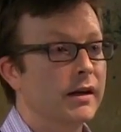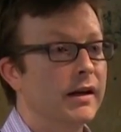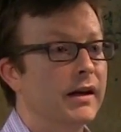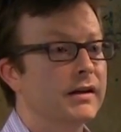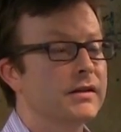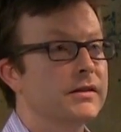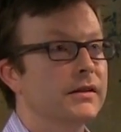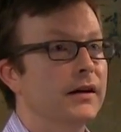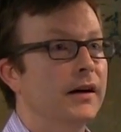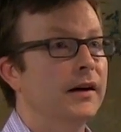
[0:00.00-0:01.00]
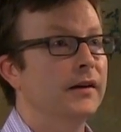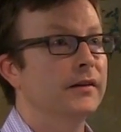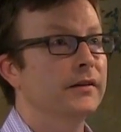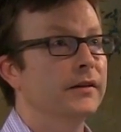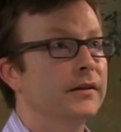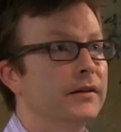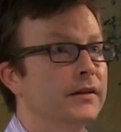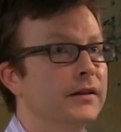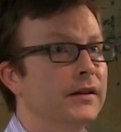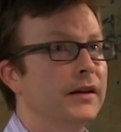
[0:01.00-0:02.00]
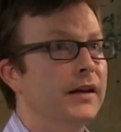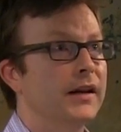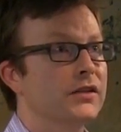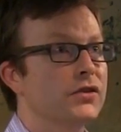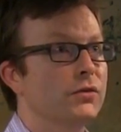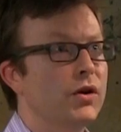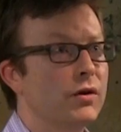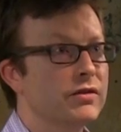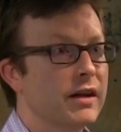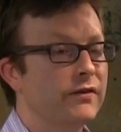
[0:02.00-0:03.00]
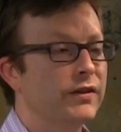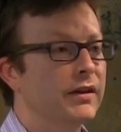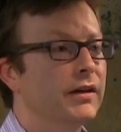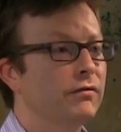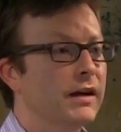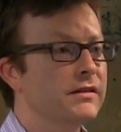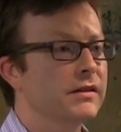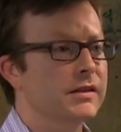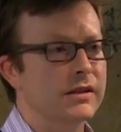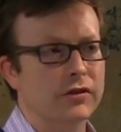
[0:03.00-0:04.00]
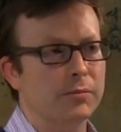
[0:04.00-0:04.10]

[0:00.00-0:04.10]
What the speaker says: And so notice that feeling of restlessness.